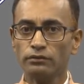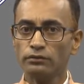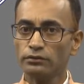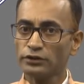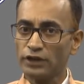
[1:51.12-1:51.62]

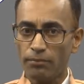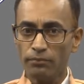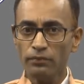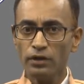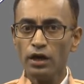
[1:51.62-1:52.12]
Some
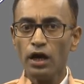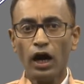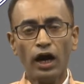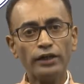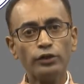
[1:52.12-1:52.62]

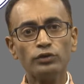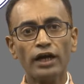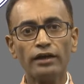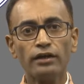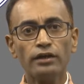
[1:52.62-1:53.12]
argue
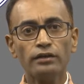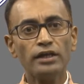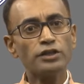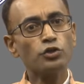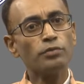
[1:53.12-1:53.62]
that there
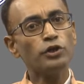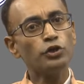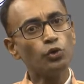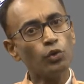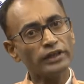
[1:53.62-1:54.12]
should be
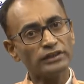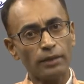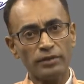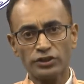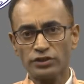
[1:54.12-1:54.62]
no
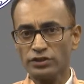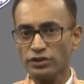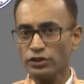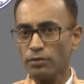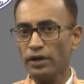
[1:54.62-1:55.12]
examination
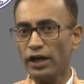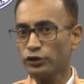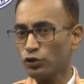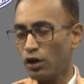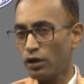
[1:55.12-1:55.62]
system at
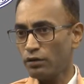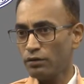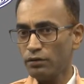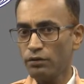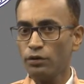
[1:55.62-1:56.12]
all,
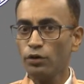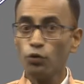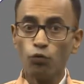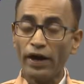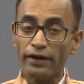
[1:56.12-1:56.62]

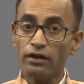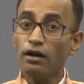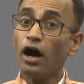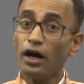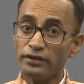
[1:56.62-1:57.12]
while
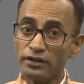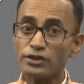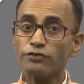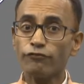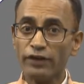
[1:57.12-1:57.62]

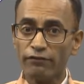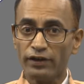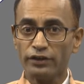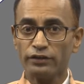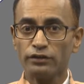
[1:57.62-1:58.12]
others favor
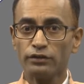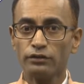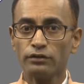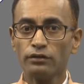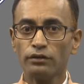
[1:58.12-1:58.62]
it.
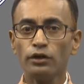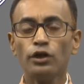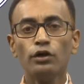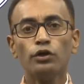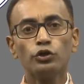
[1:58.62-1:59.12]

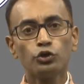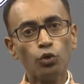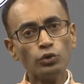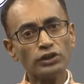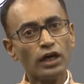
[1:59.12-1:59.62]

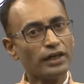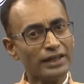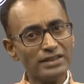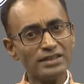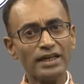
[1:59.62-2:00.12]
Those
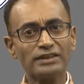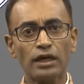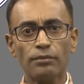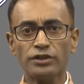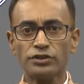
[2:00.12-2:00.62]
against the
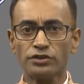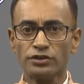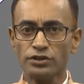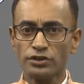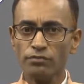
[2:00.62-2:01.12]
examination
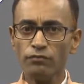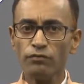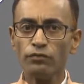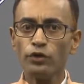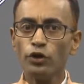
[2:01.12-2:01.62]
system
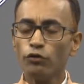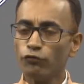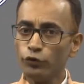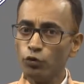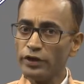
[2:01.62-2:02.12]

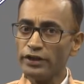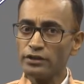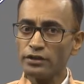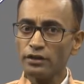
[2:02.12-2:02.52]
view it